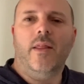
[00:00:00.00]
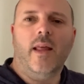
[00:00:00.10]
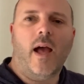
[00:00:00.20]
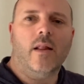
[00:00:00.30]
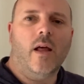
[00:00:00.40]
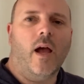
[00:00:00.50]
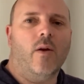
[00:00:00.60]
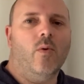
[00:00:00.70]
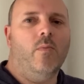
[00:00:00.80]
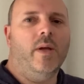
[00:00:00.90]
and that
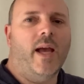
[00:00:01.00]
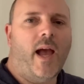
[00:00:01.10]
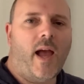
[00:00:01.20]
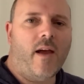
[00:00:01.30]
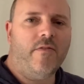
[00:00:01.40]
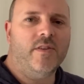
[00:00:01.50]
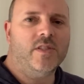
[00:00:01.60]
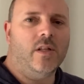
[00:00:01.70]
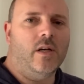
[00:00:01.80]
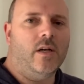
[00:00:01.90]
line will be half
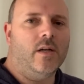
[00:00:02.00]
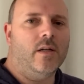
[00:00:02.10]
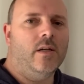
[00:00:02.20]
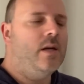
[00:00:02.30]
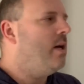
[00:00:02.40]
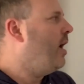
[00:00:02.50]
as long